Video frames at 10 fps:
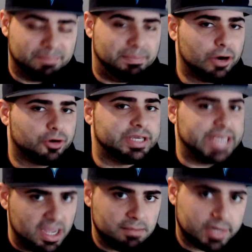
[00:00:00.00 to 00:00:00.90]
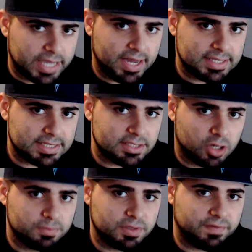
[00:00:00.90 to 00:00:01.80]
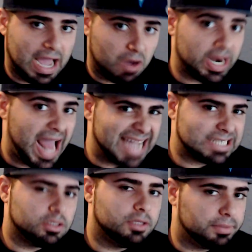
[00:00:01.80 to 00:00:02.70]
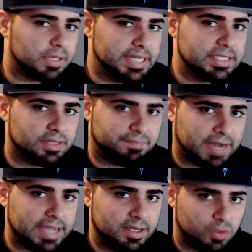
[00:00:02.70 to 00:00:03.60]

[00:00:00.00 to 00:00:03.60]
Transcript: better game mechanics in terms of how it actually plays, the fighting,